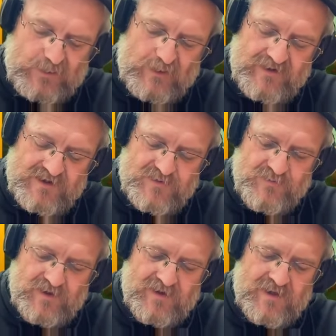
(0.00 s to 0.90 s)
nice.
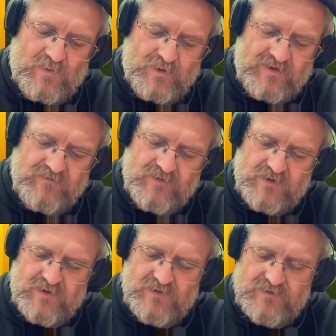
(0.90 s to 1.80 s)
Another one of
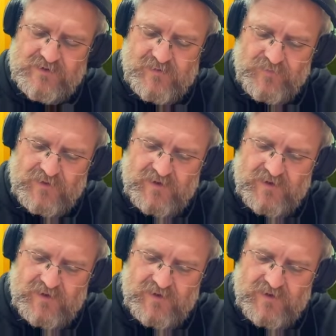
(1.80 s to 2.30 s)
those.